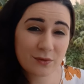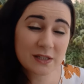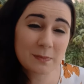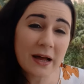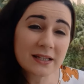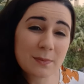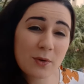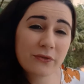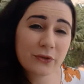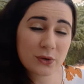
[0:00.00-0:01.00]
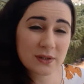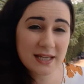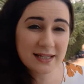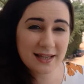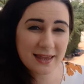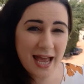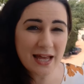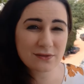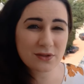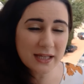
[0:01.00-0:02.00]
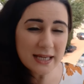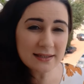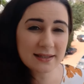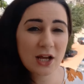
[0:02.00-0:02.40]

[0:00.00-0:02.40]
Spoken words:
responsible for those things at the end of the lease,